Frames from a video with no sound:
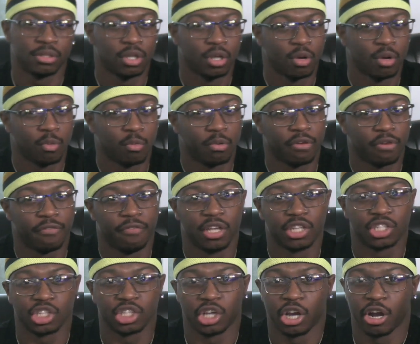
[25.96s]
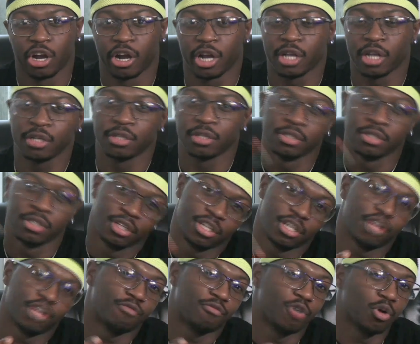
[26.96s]
with Visionary
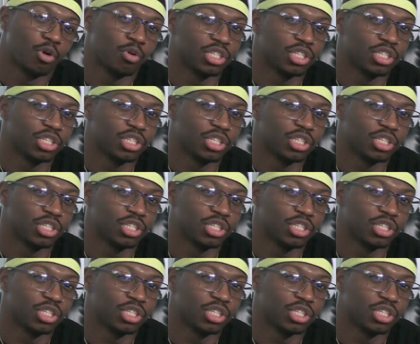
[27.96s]
of Road to